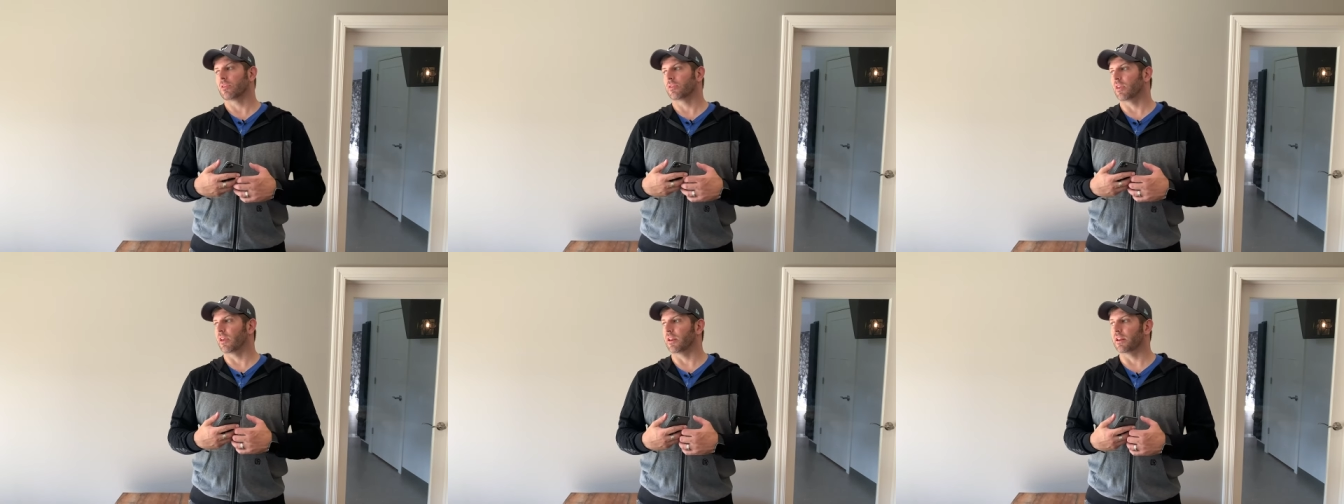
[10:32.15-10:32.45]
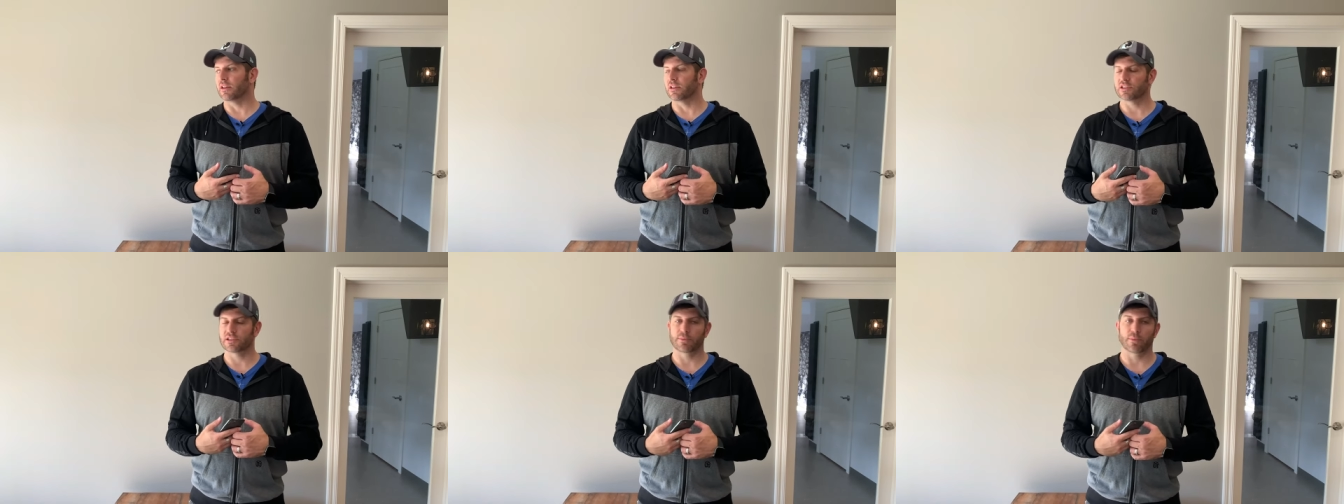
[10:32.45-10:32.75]
that
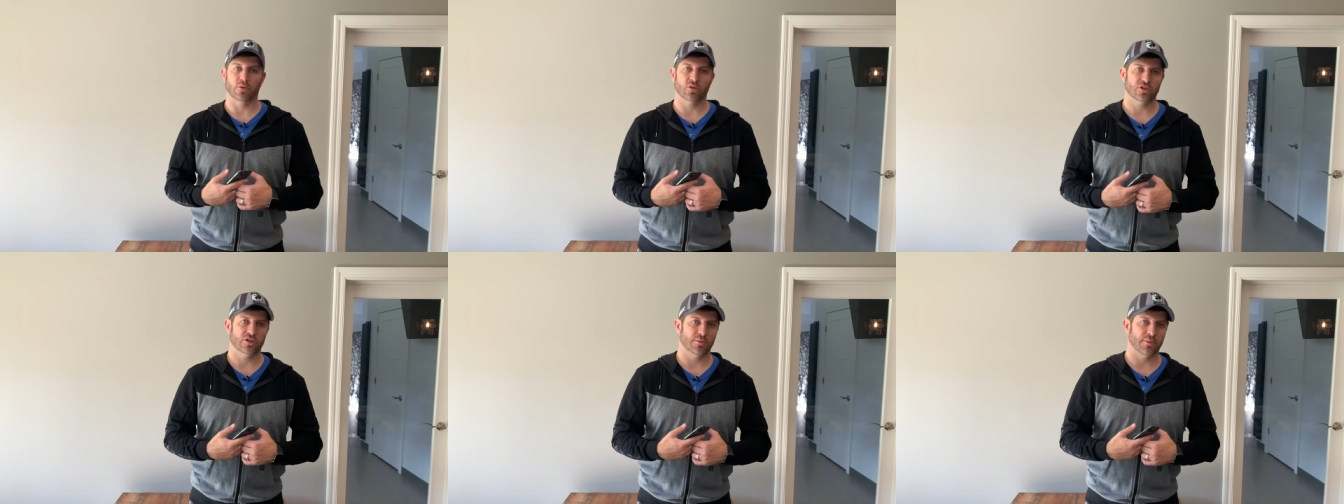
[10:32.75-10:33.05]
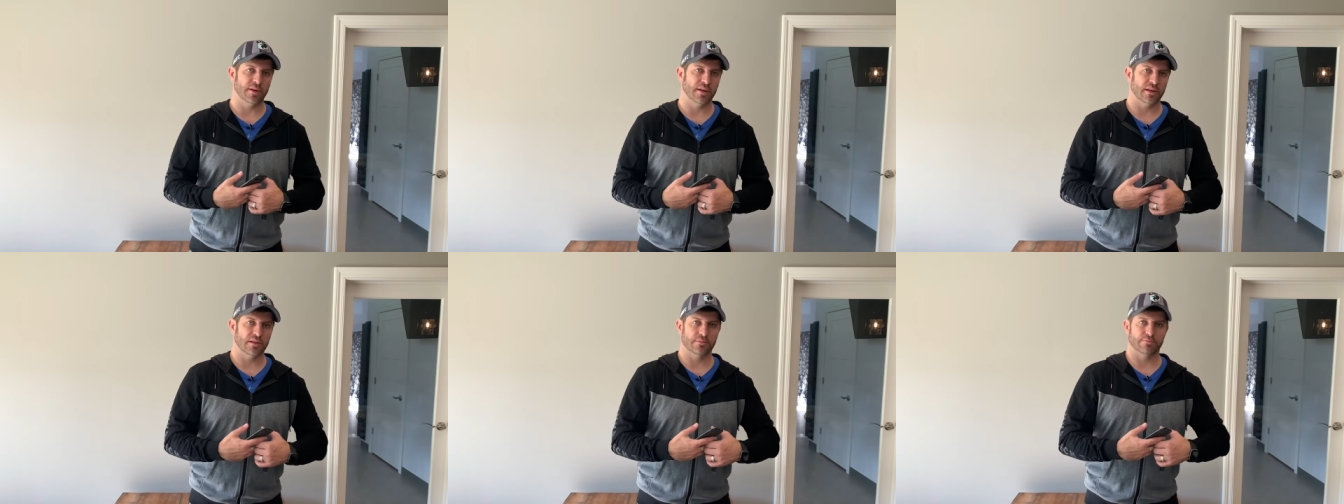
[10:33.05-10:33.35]
is supposed to
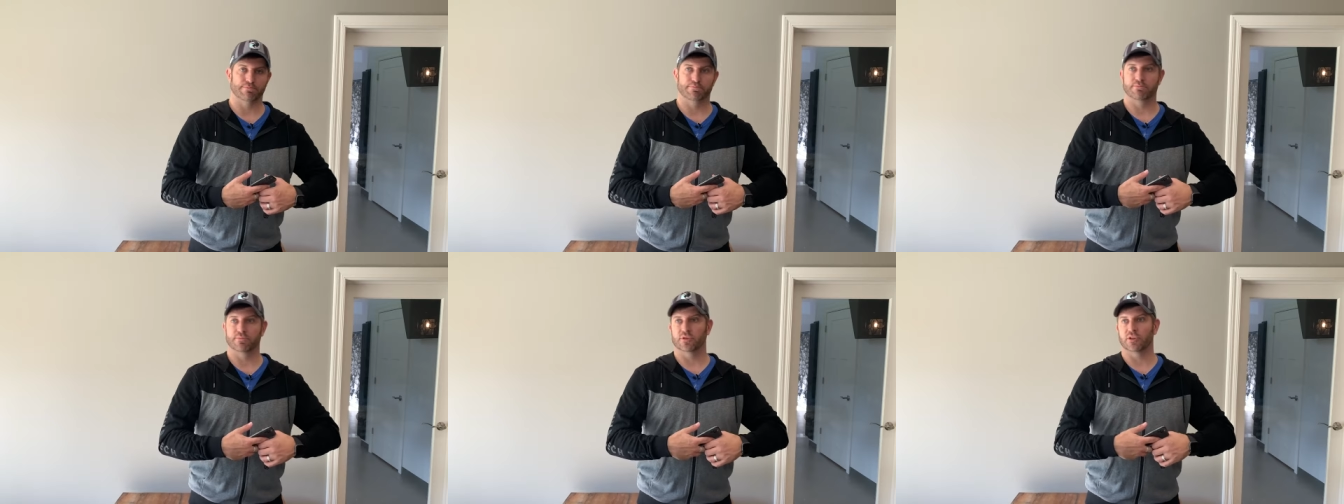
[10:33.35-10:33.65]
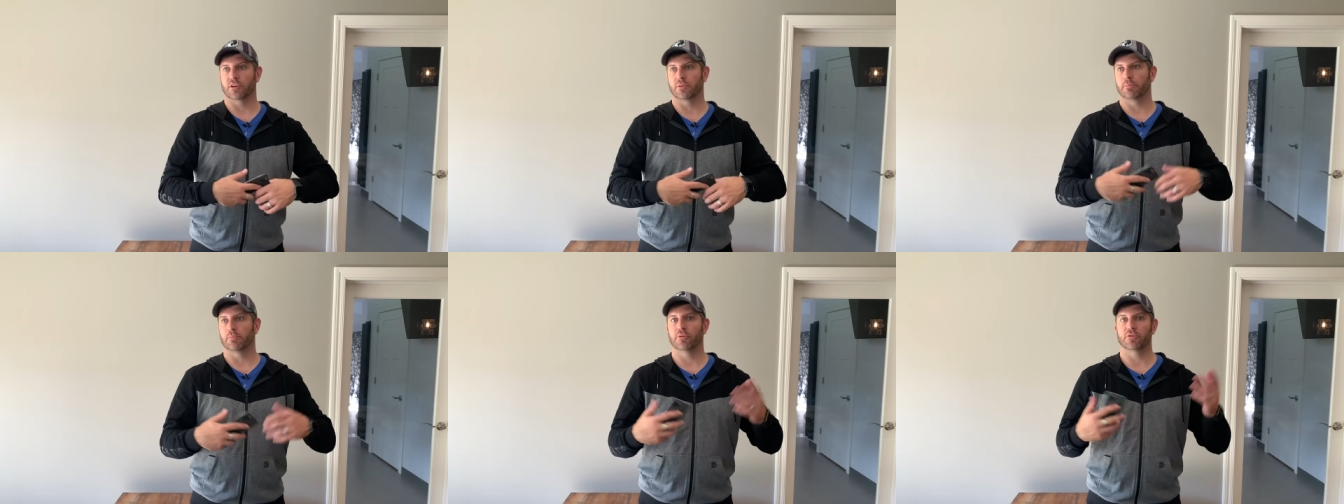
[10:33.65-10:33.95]
be a
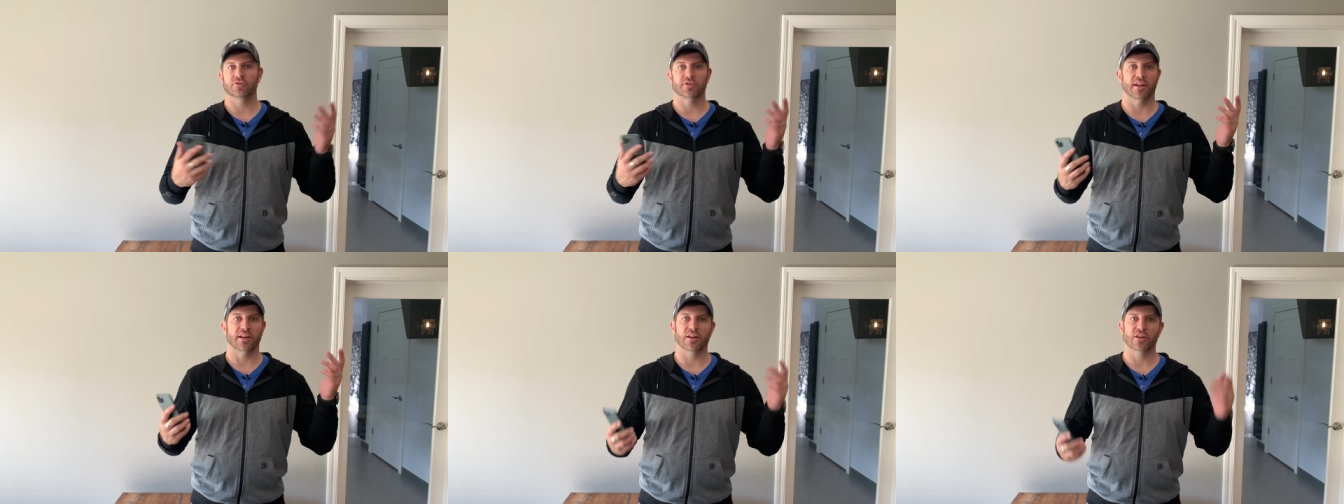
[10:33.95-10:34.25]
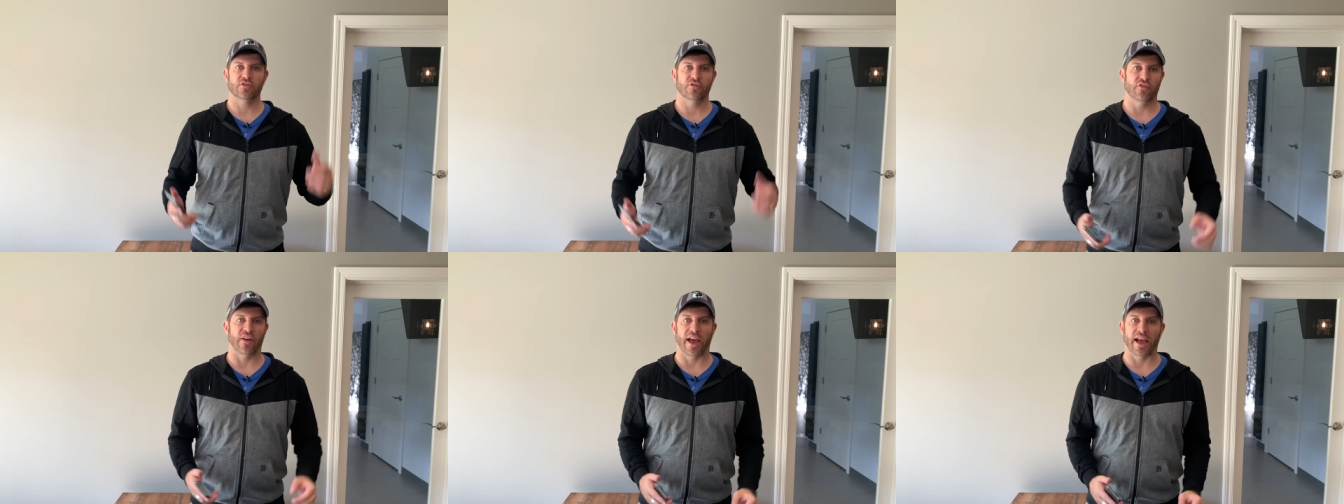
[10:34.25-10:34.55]
certain
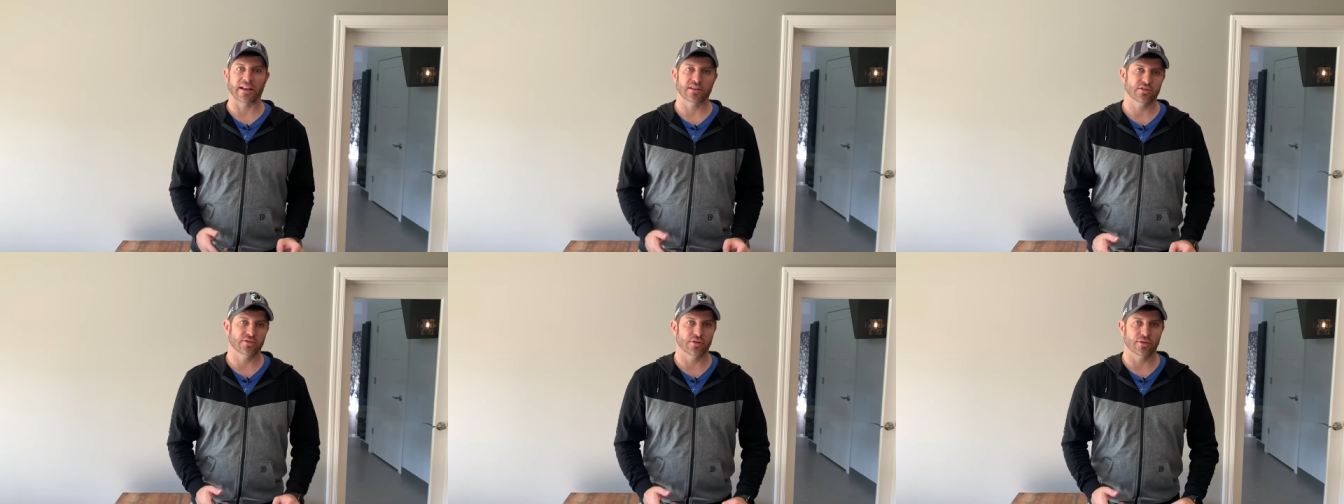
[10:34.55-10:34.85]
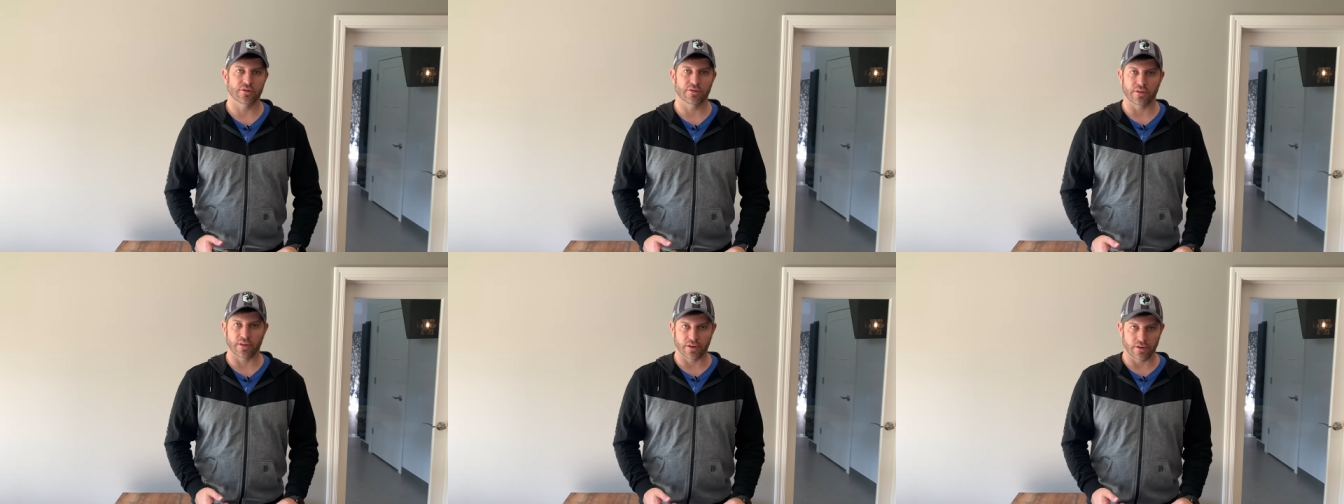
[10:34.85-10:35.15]
percentage
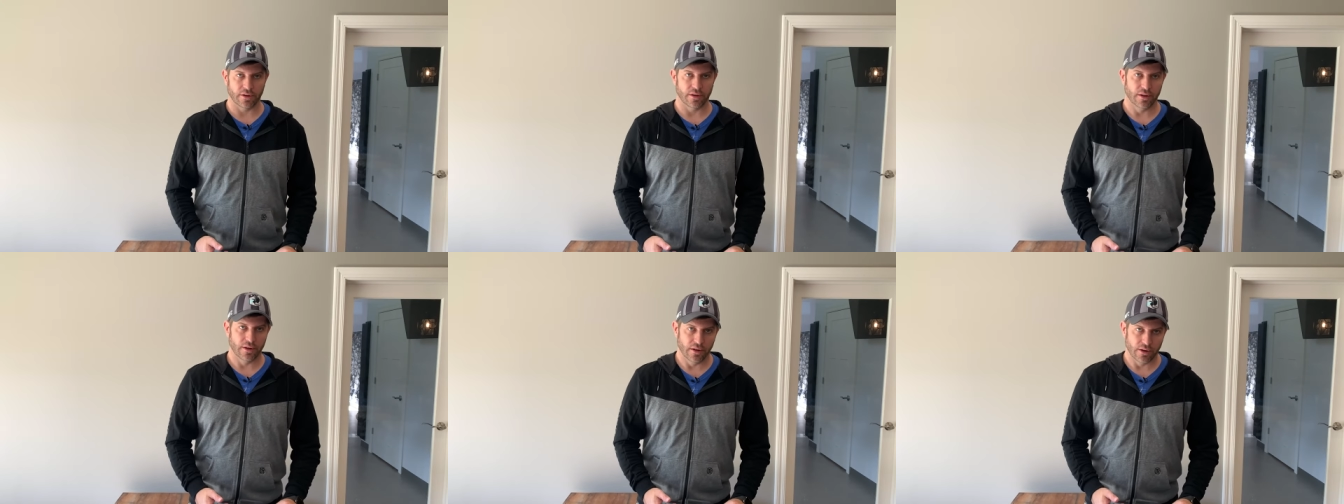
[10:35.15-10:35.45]
faster than